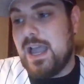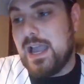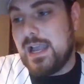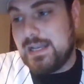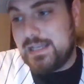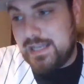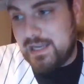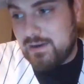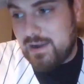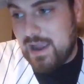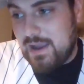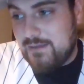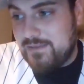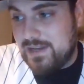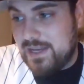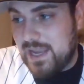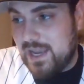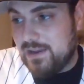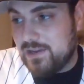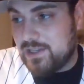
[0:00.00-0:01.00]
And dear
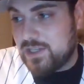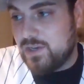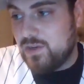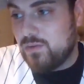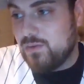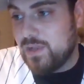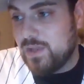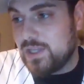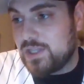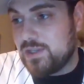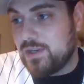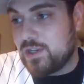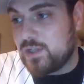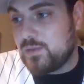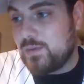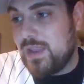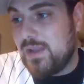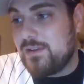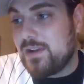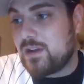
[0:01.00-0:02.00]
everydayers and new
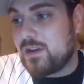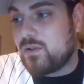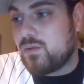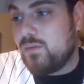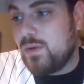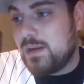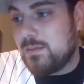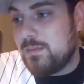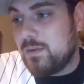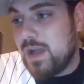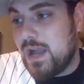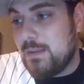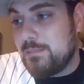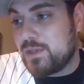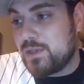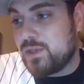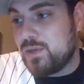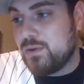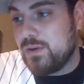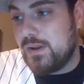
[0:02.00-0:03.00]
listeners, we have an incredible
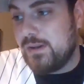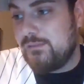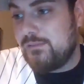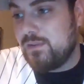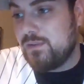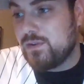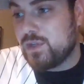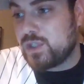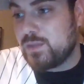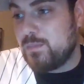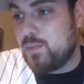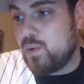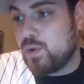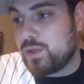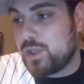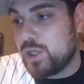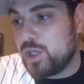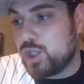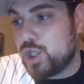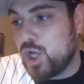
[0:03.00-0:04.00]
opportunity for you to
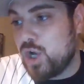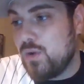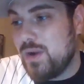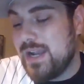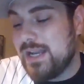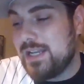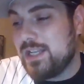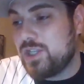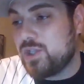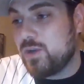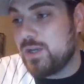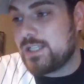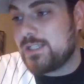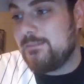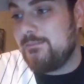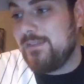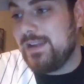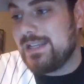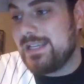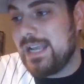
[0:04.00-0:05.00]
support the show and enjoy
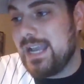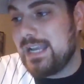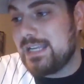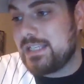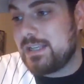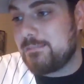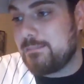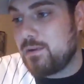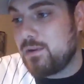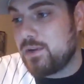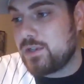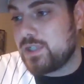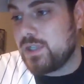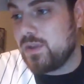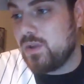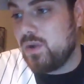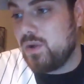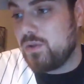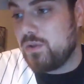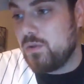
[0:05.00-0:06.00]
some fantastic perks
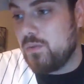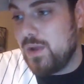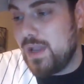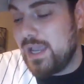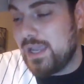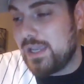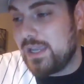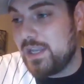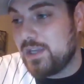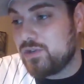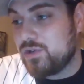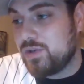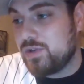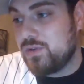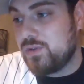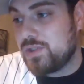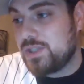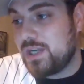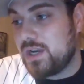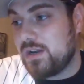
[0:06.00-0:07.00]
along the way.
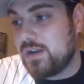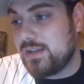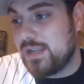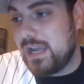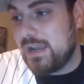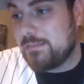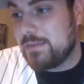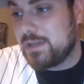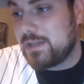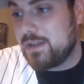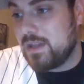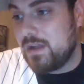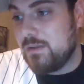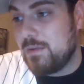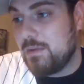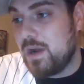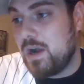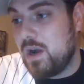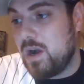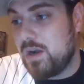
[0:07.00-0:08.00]
Introducing our Diamond
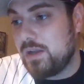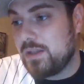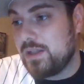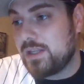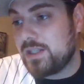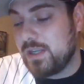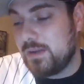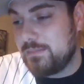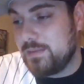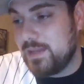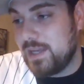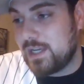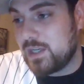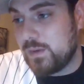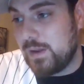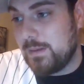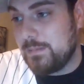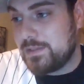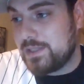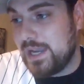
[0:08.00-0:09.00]
Club on the
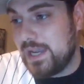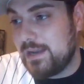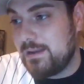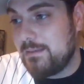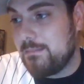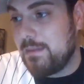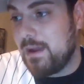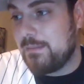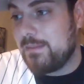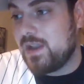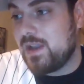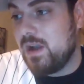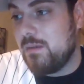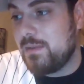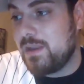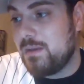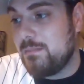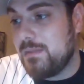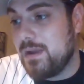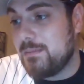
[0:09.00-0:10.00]
Subtext website. By
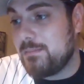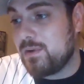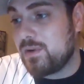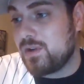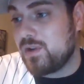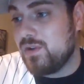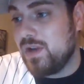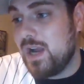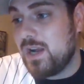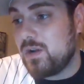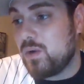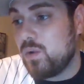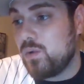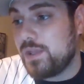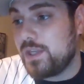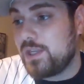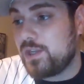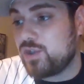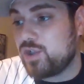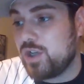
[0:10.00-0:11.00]
becoming a member, you not
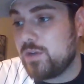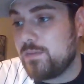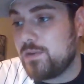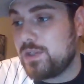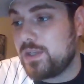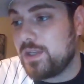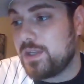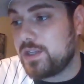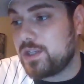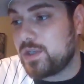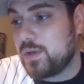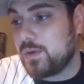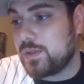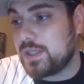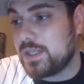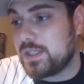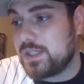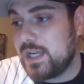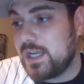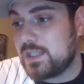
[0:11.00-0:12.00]
only contribute to the show's
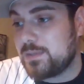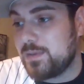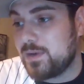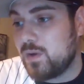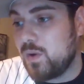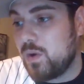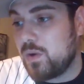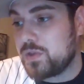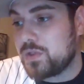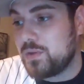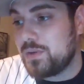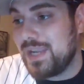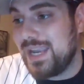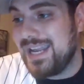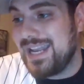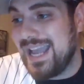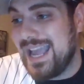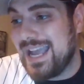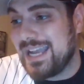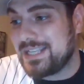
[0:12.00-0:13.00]
success, but also
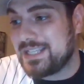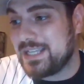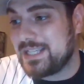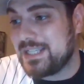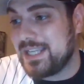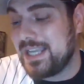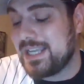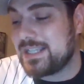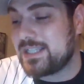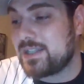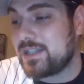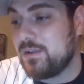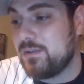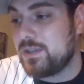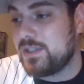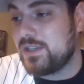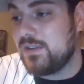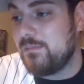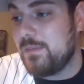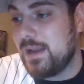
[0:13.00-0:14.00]
gain access to
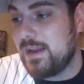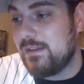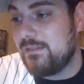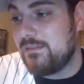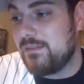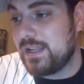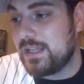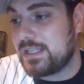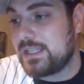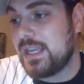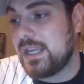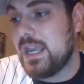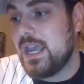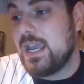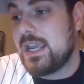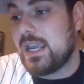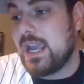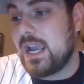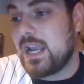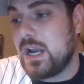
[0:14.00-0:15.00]
exclusive benefits.
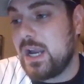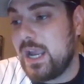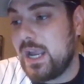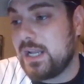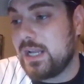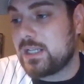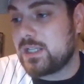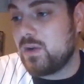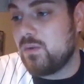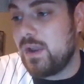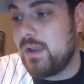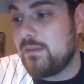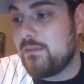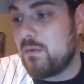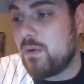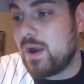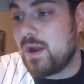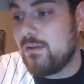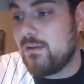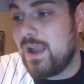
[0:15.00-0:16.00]
Get your hands on
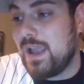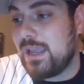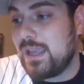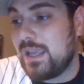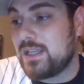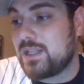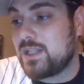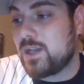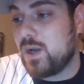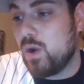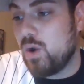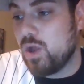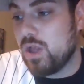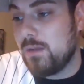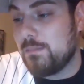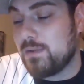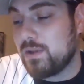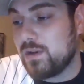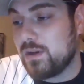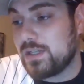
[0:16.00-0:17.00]
waiver wire rankings,
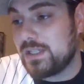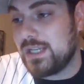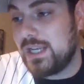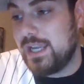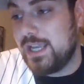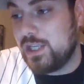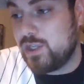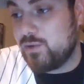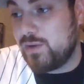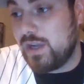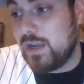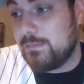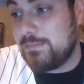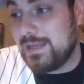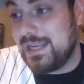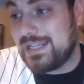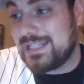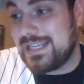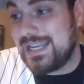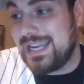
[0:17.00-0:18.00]
call-up alerts, injury
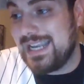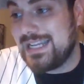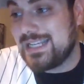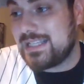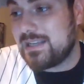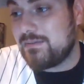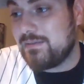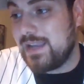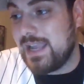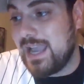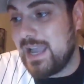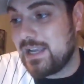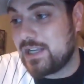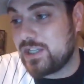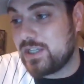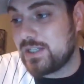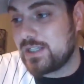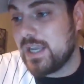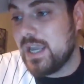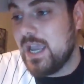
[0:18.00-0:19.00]
updates, instant
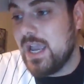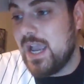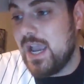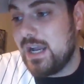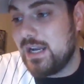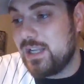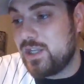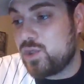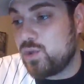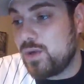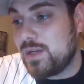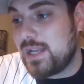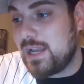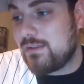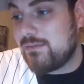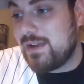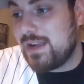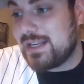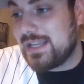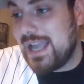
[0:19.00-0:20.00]
reactions, and enjoy
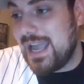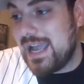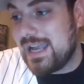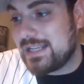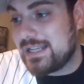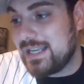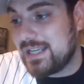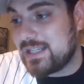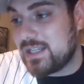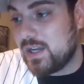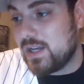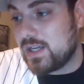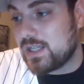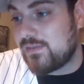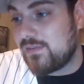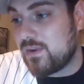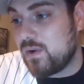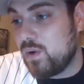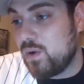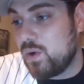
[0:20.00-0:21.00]
direct access to us
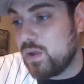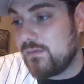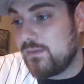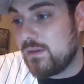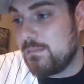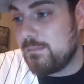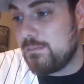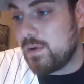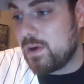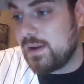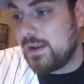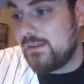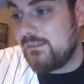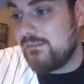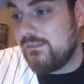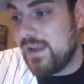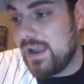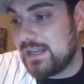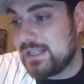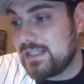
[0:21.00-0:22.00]
for all of your burning
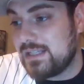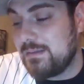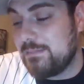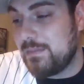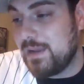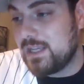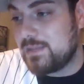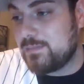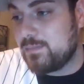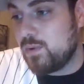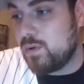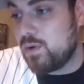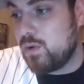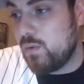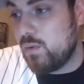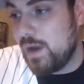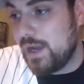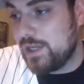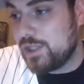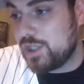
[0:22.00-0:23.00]
fantasy baseball
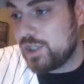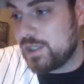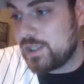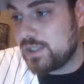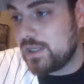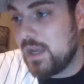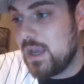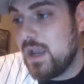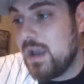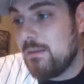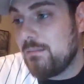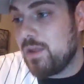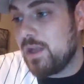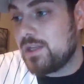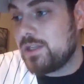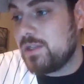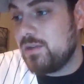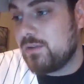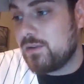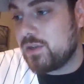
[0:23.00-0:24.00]
questions.
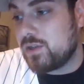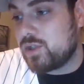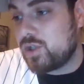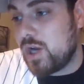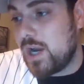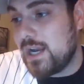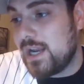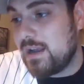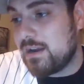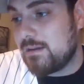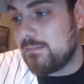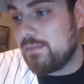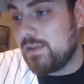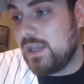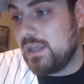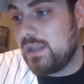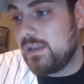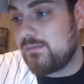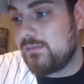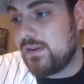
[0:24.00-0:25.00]
Plus, you can try it out
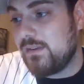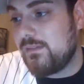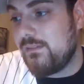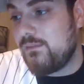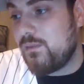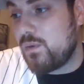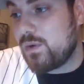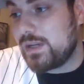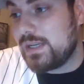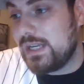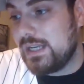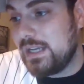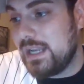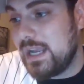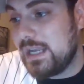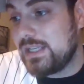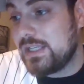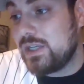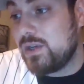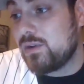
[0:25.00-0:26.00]
completely free for 14
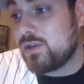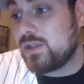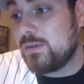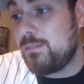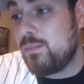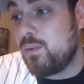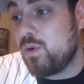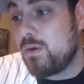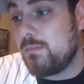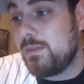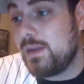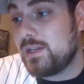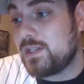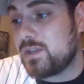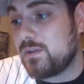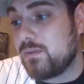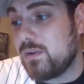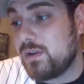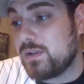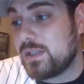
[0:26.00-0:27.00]
days. Your support means
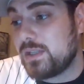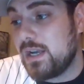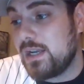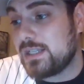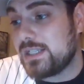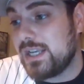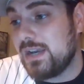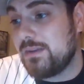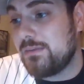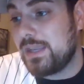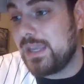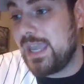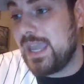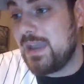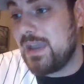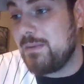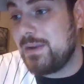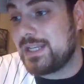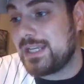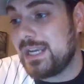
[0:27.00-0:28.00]
the world to us, and we
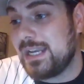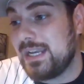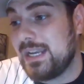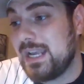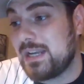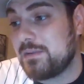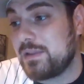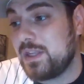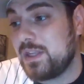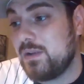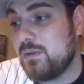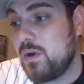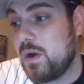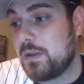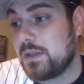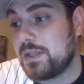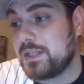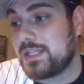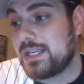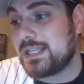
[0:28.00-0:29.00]
can't wait to connect with you
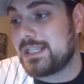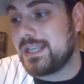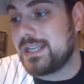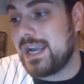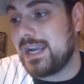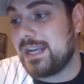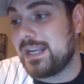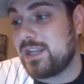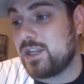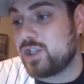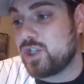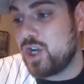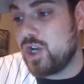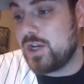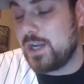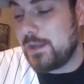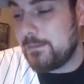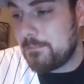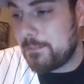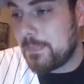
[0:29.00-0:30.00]
on this exciting
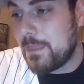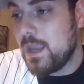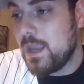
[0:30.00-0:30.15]
journey.